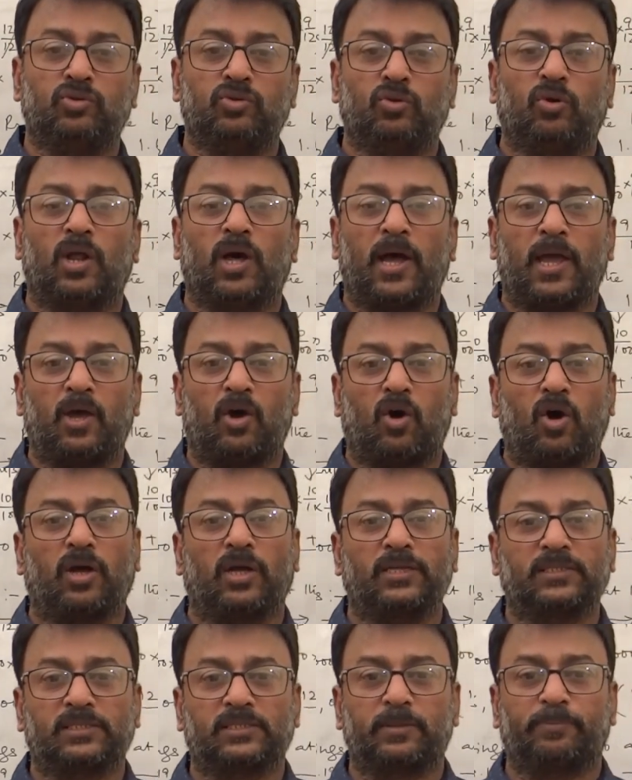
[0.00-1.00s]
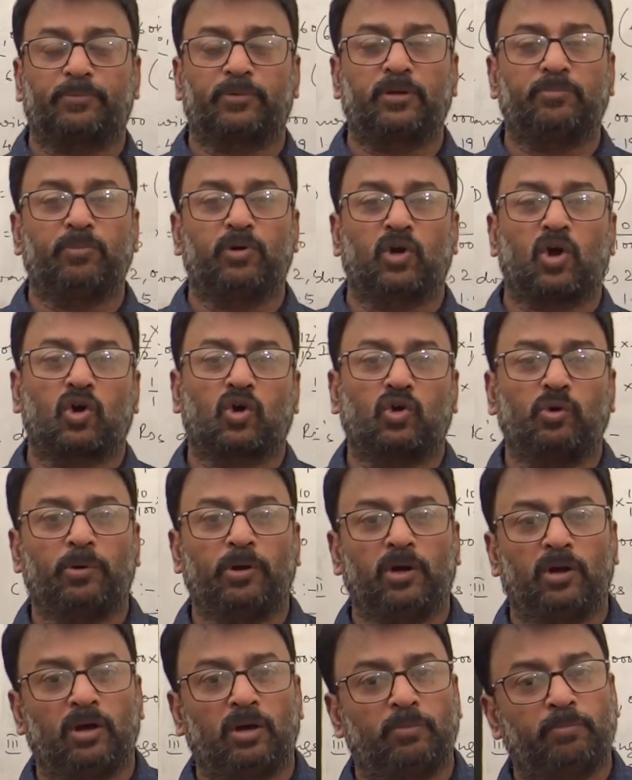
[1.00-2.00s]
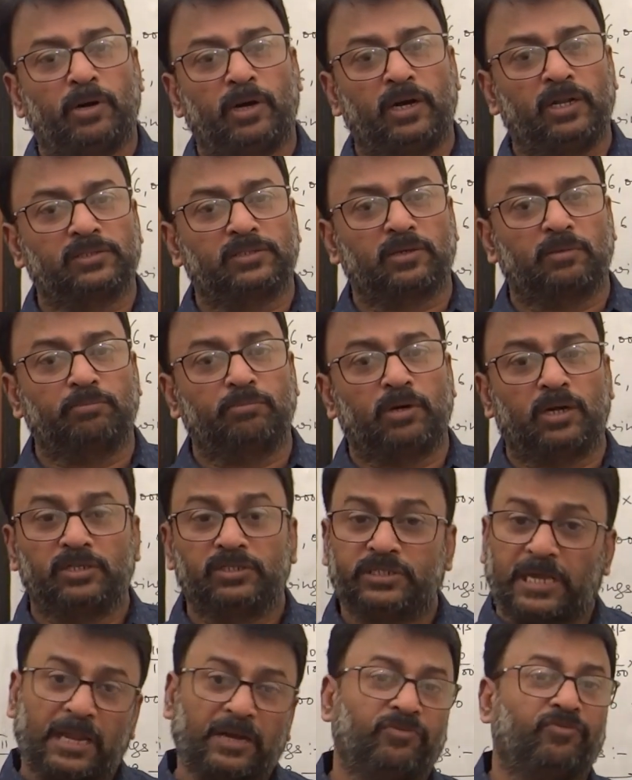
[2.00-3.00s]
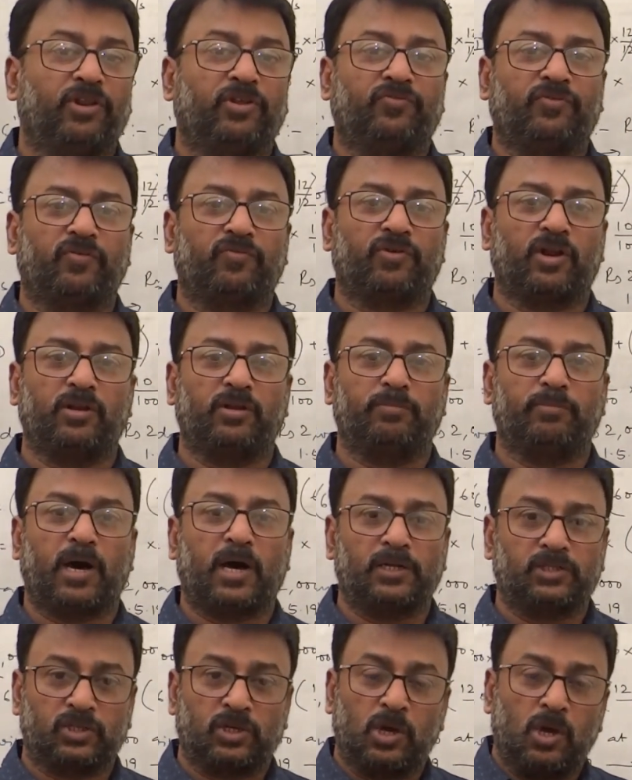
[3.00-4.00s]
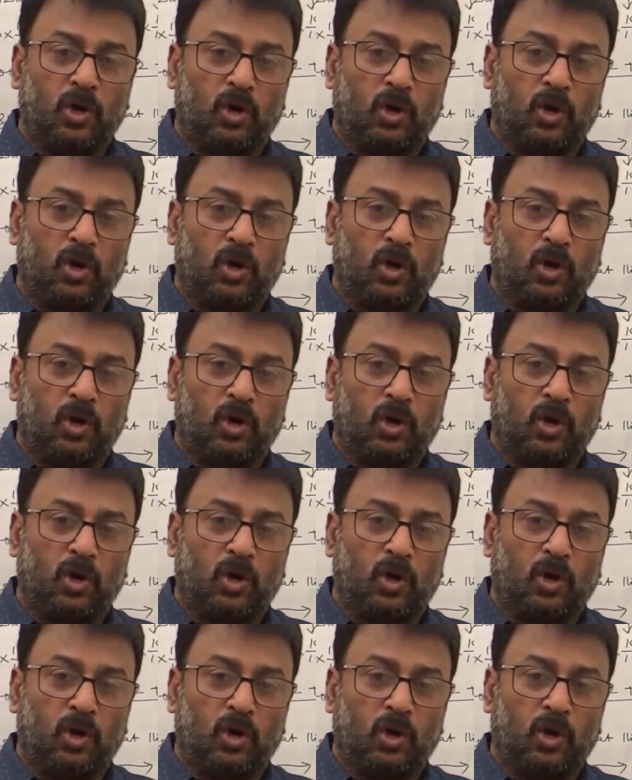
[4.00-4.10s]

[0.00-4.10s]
July, August, September, October, November, December, January, February, March.